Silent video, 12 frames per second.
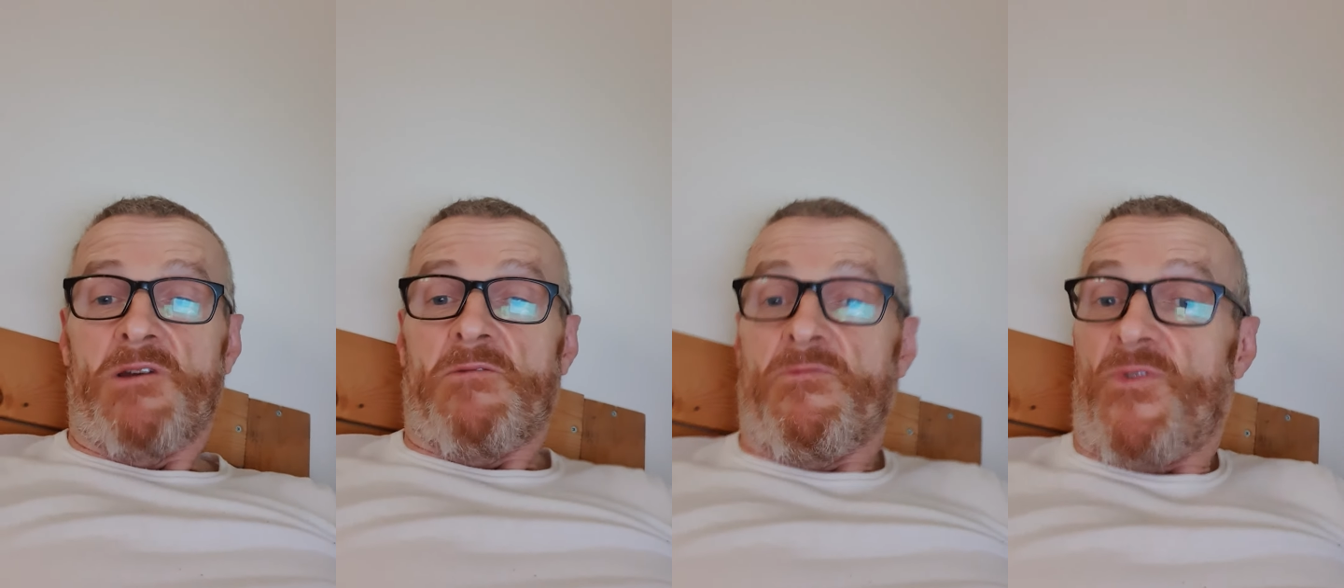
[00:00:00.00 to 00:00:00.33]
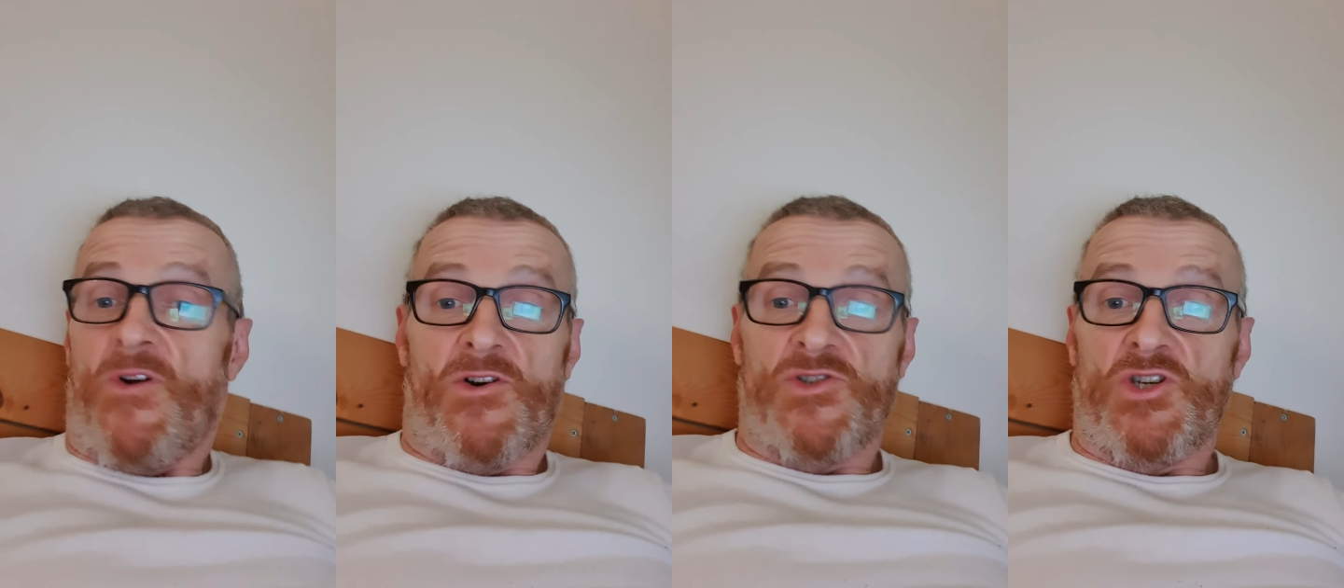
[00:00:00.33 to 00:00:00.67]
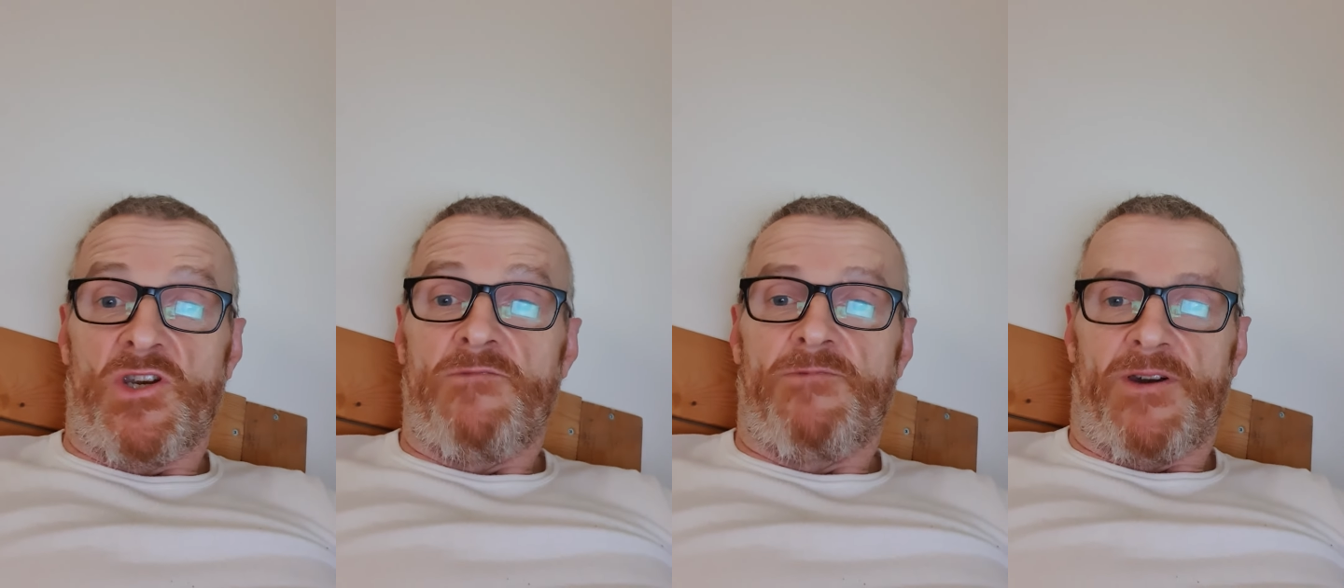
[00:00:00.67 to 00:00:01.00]
far
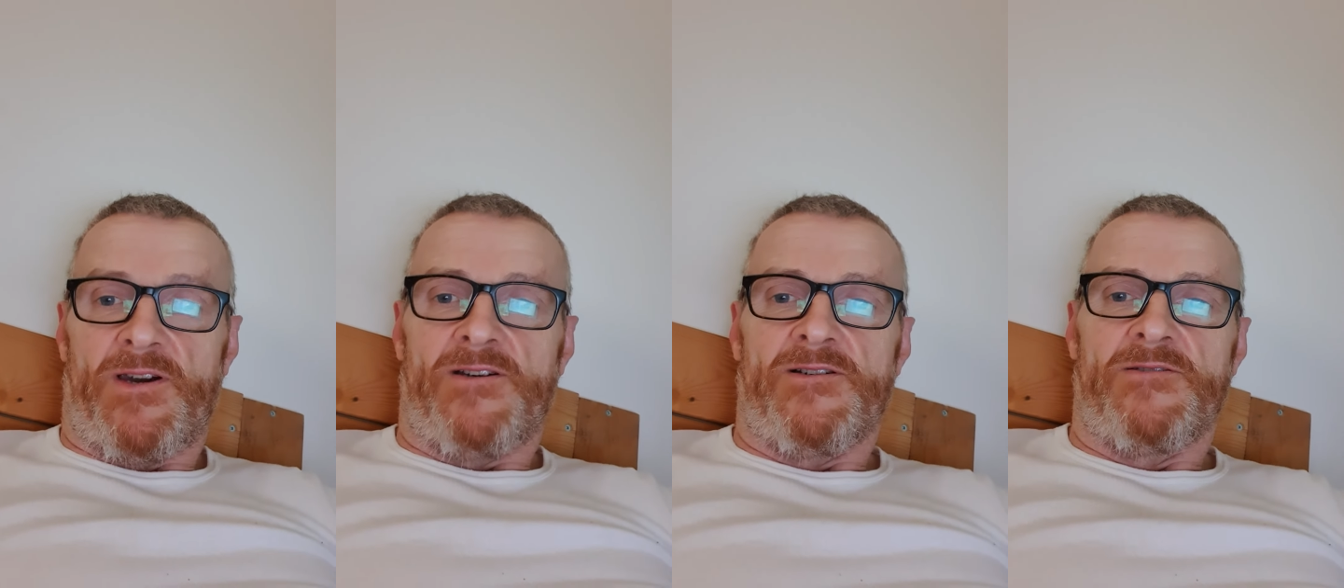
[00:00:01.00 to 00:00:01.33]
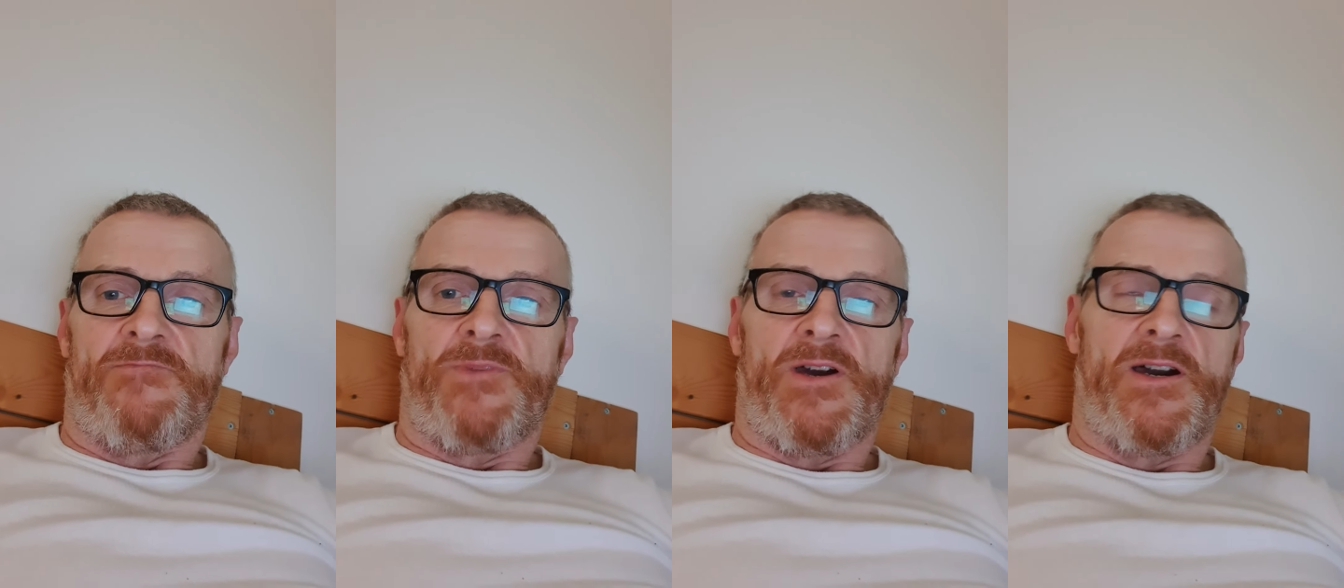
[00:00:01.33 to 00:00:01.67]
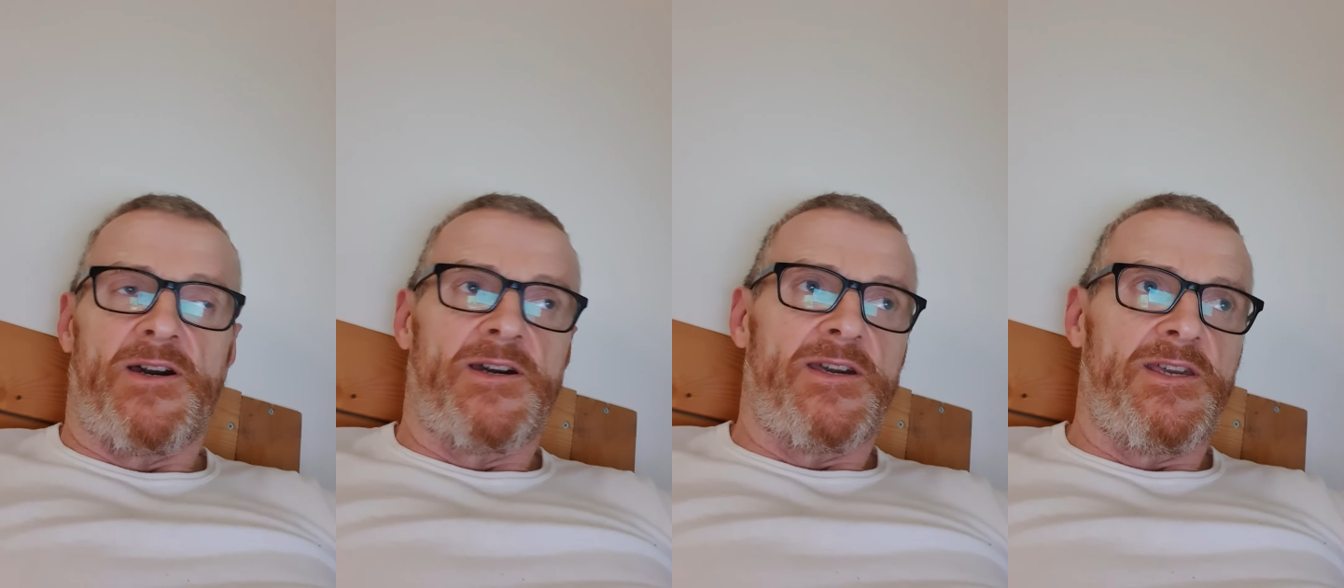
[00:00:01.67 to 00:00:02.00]
cheaper
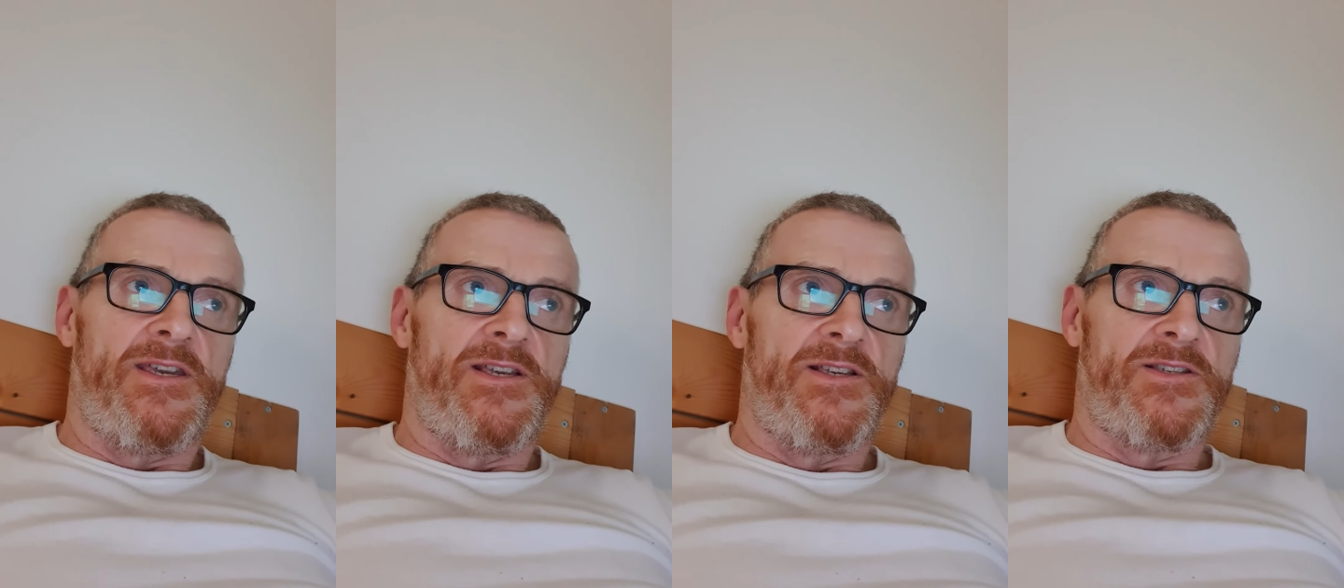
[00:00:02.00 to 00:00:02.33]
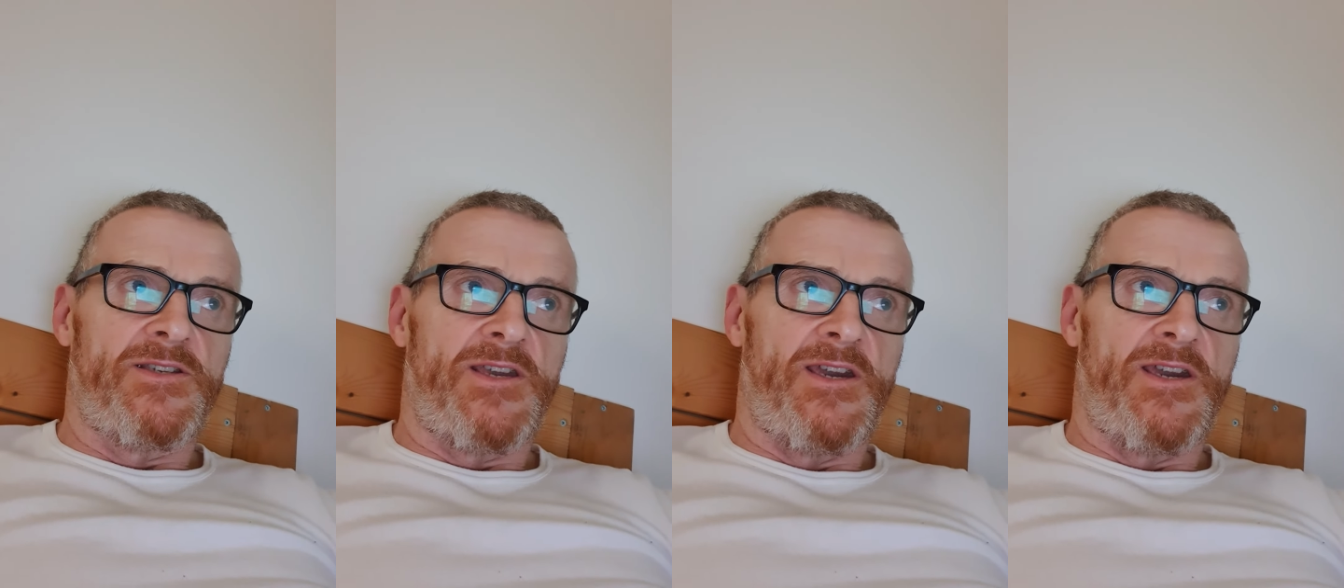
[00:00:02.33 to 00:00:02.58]
but is